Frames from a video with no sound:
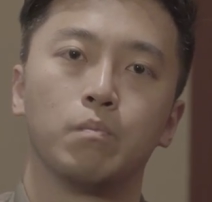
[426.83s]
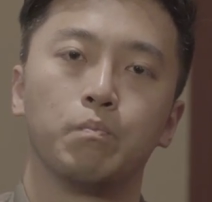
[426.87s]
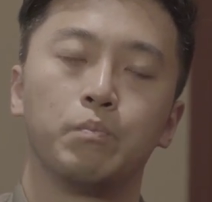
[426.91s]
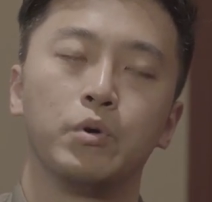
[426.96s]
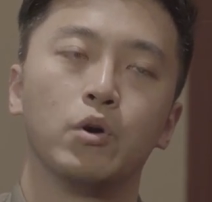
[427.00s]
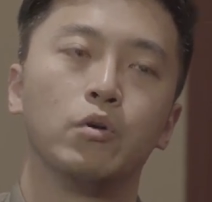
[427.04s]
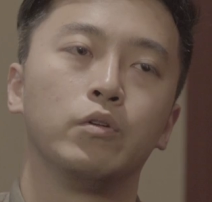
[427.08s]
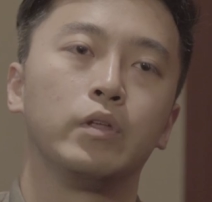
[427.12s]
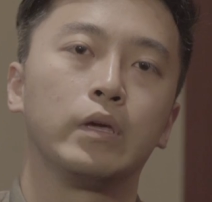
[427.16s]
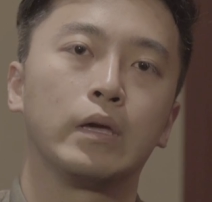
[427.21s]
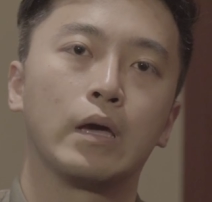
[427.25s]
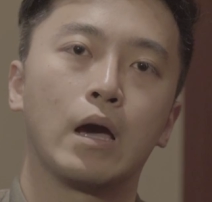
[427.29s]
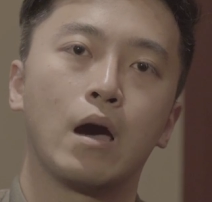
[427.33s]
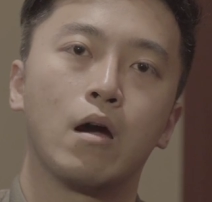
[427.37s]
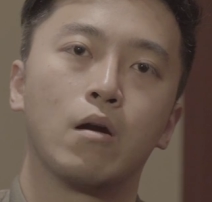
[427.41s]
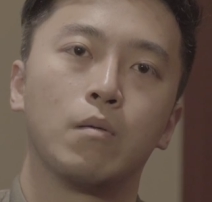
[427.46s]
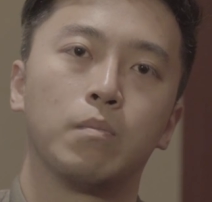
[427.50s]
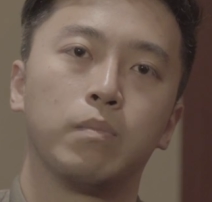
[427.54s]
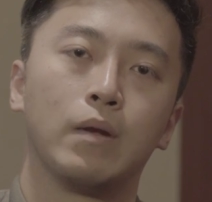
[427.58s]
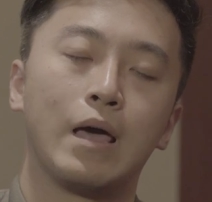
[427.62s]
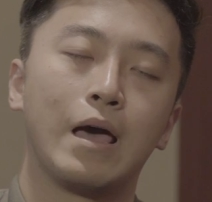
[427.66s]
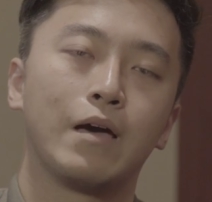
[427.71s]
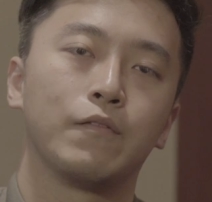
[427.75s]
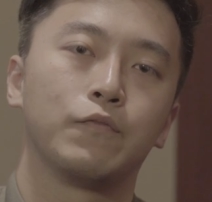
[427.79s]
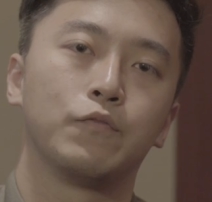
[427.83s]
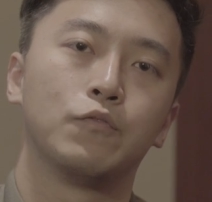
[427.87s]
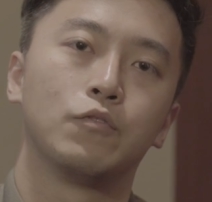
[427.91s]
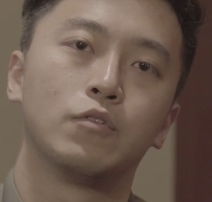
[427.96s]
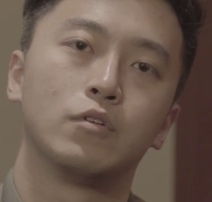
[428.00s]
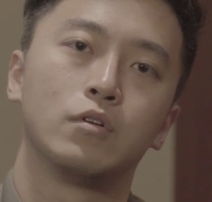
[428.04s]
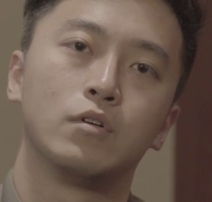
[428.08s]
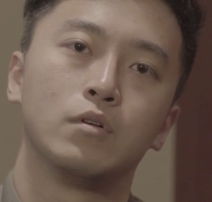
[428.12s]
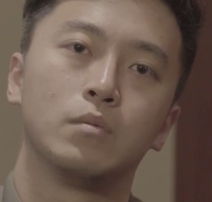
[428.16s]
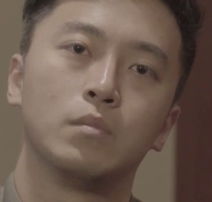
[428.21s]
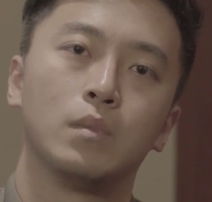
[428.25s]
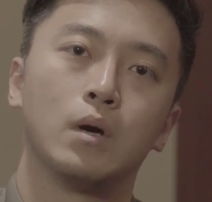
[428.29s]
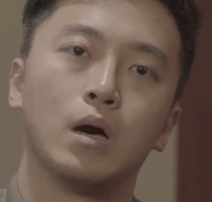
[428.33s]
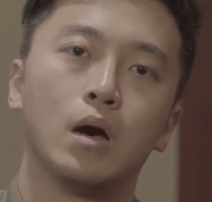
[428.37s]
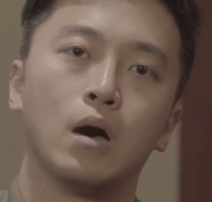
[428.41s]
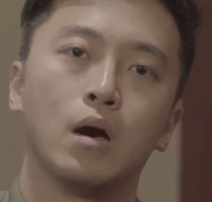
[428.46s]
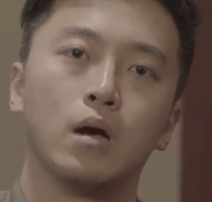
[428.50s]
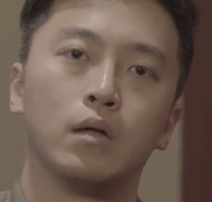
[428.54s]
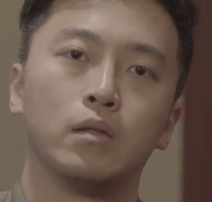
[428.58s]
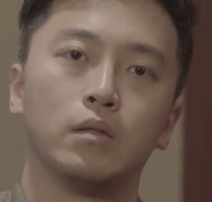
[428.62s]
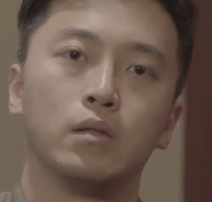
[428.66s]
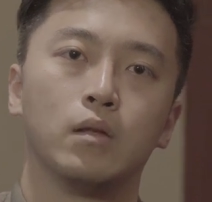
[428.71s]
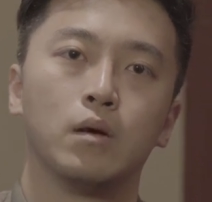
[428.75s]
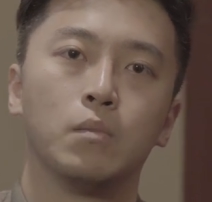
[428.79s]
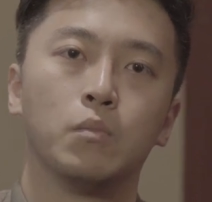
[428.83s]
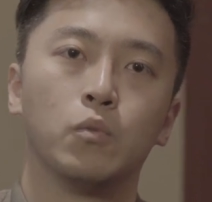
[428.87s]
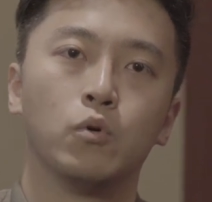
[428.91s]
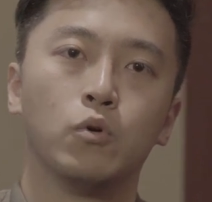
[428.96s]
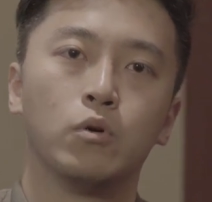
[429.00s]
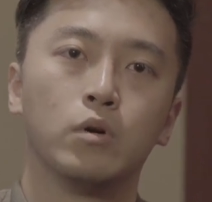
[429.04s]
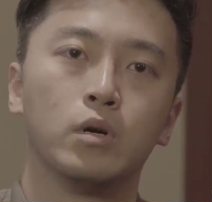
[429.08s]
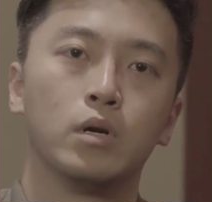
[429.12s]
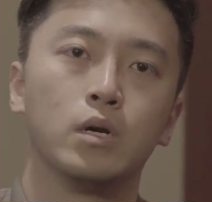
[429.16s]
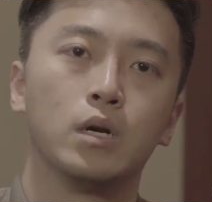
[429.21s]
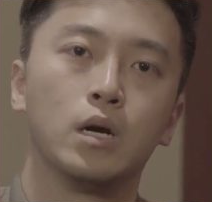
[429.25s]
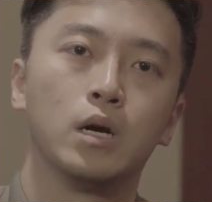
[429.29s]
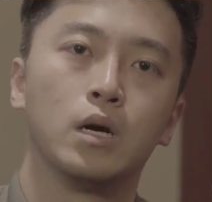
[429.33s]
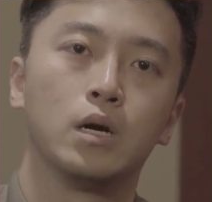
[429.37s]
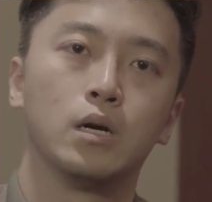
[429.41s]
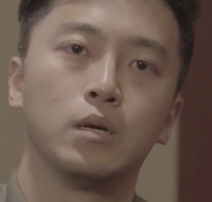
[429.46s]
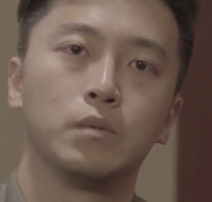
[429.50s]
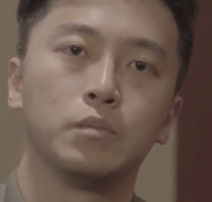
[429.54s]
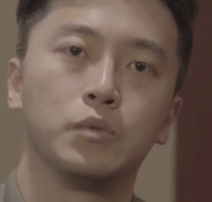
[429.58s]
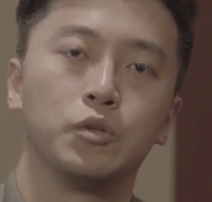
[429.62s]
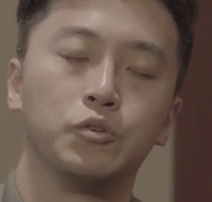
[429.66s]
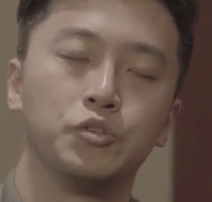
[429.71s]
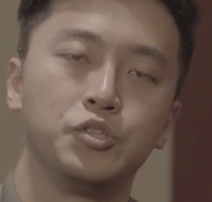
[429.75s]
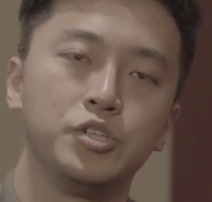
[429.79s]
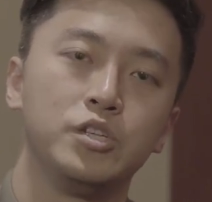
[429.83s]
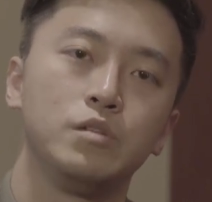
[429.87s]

building our platform on more, um, you know,